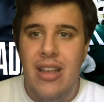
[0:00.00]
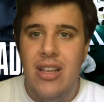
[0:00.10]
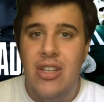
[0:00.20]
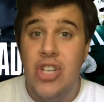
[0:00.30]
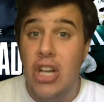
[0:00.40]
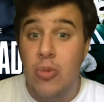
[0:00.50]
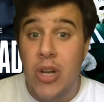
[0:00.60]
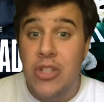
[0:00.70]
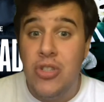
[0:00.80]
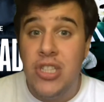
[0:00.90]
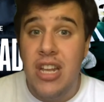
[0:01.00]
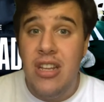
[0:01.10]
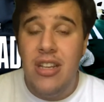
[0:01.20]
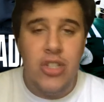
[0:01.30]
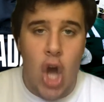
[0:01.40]
Sheldon Richardson,
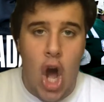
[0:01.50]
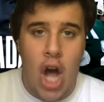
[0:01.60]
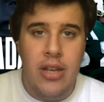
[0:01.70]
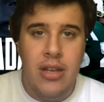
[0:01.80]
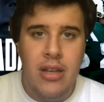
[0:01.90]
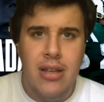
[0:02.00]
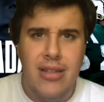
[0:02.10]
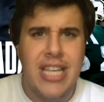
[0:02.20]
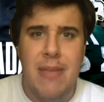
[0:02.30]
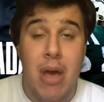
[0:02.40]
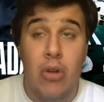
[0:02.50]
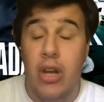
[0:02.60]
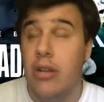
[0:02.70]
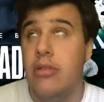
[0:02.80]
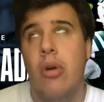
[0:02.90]
gone. D.
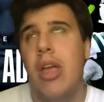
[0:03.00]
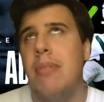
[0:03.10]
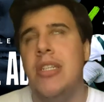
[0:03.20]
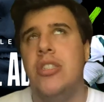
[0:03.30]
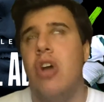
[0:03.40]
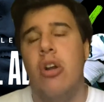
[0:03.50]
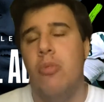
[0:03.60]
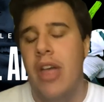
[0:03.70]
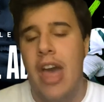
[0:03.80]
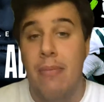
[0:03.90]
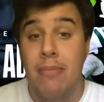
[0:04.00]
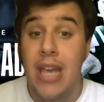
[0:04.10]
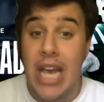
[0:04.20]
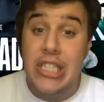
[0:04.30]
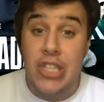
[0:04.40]
Milner, don't get me started with him.
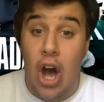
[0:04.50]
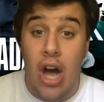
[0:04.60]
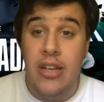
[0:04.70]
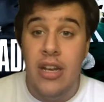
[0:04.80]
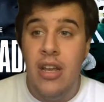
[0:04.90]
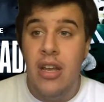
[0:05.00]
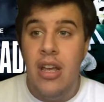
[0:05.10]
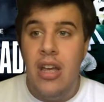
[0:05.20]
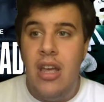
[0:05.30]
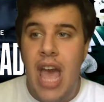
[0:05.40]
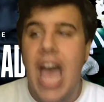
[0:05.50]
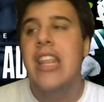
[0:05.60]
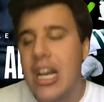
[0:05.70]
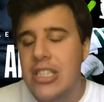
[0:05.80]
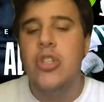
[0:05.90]
He's gone. And
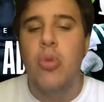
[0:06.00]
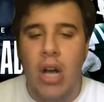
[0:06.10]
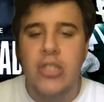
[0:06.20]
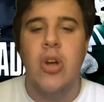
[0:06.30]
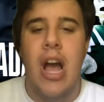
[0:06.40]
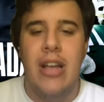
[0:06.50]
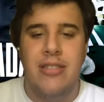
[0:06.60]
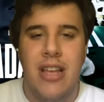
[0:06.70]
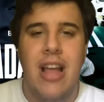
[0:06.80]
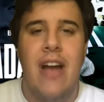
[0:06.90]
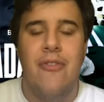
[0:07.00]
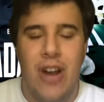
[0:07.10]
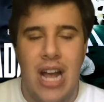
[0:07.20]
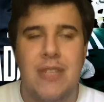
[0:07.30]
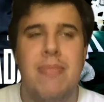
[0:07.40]
yes, you also, I
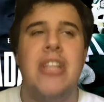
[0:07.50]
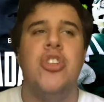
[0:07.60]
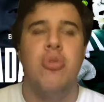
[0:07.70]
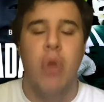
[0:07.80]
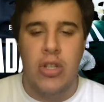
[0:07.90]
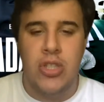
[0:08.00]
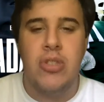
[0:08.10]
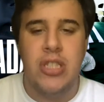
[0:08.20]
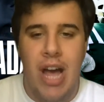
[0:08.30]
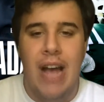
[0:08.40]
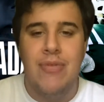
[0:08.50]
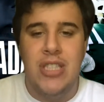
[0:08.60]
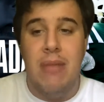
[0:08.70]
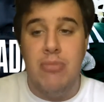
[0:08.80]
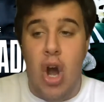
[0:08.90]
forgot to mention, you also still have
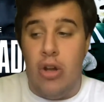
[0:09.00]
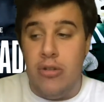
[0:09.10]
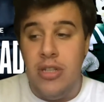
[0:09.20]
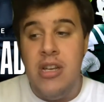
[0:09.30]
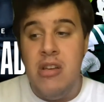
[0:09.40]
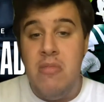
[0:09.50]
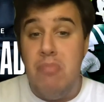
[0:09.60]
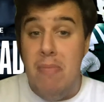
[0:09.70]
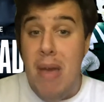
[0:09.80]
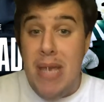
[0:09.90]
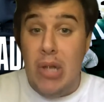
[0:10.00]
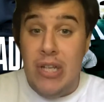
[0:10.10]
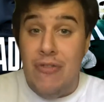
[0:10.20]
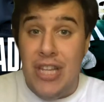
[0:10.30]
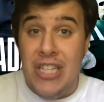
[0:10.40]
Sam Darnold, but maybe only
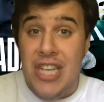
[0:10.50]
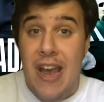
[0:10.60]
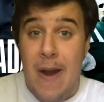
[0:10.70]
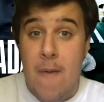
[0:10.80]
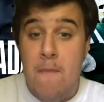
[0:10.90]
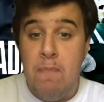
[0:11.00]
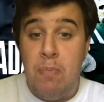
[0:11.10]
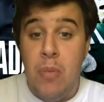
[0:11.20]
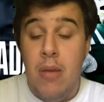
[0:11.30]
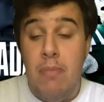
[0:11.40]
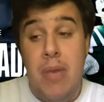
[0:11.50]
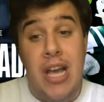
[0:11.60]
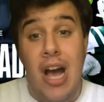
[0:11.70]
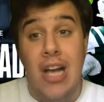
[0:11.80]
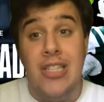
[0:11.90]
for this year,
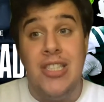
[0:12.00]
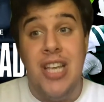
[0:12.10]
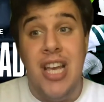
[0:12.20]
because